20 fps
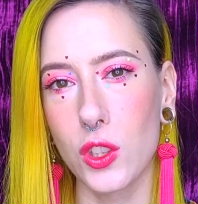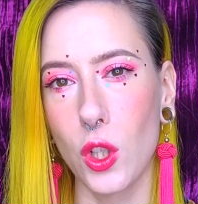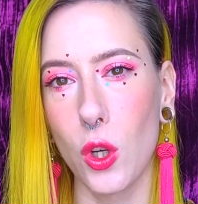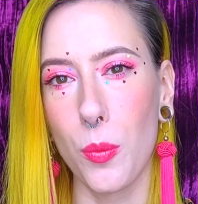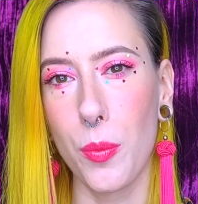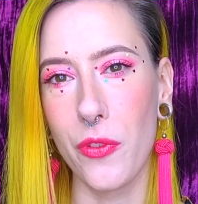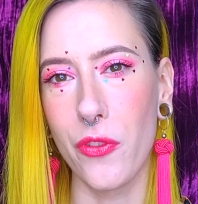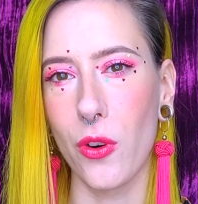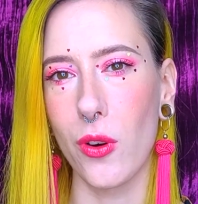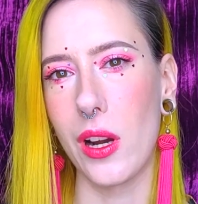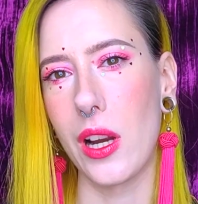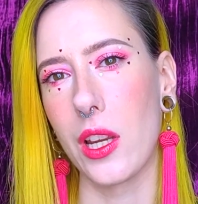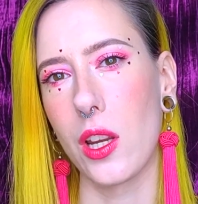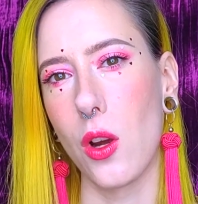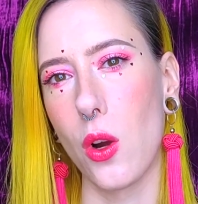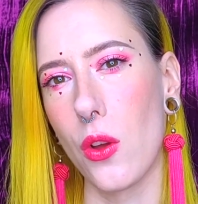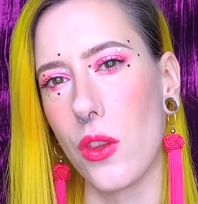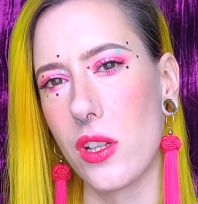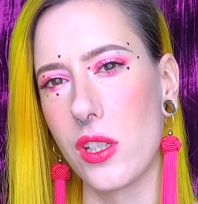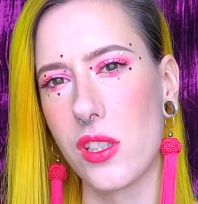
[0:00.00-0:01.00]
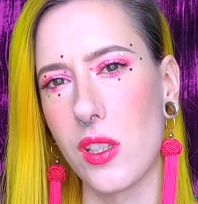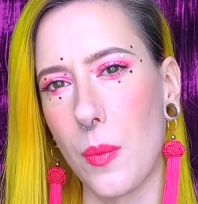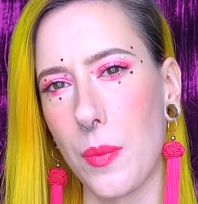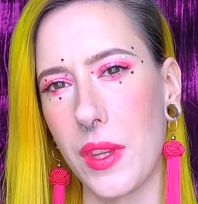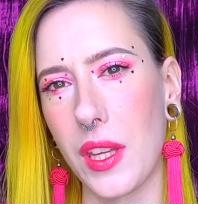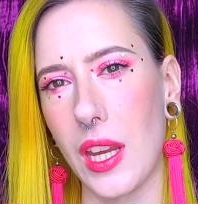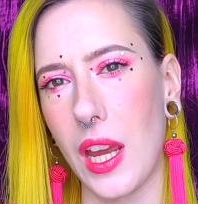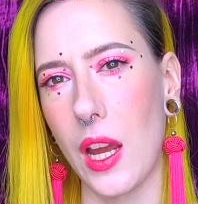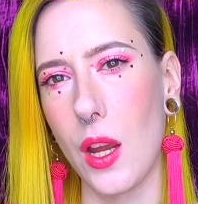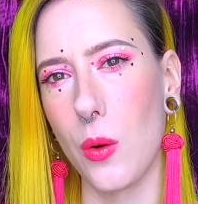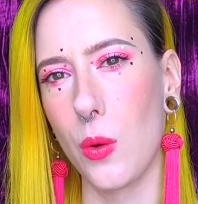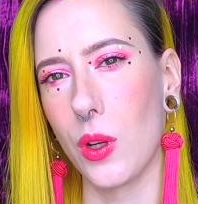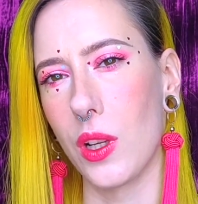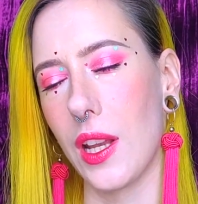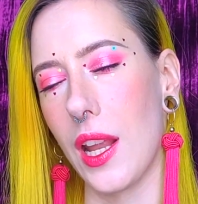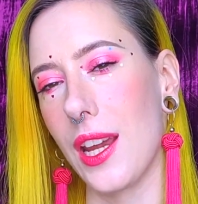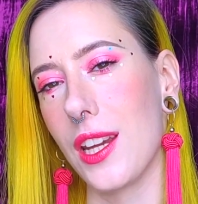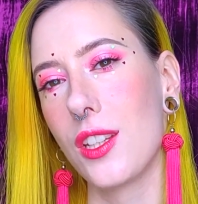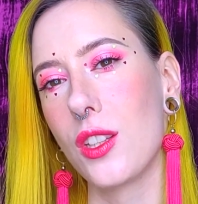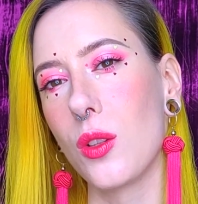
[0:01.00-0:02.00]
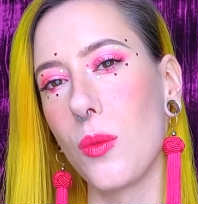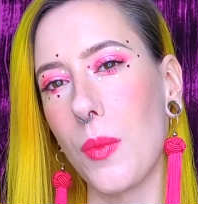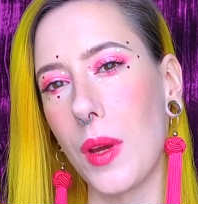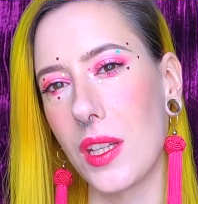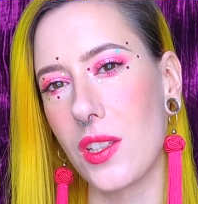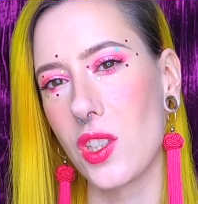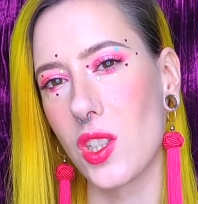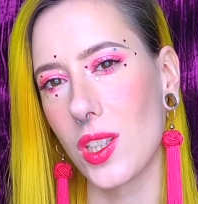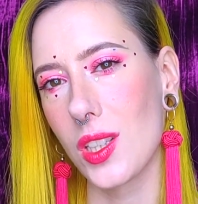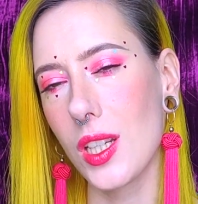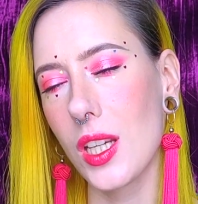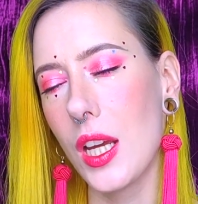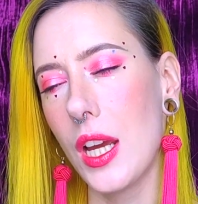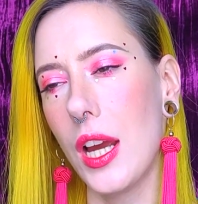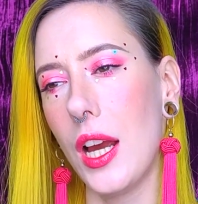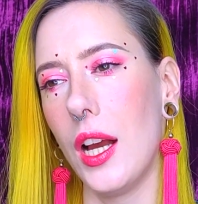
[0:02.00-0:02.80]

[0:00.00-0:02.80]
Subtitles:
So before I go, there's something I would like to mention.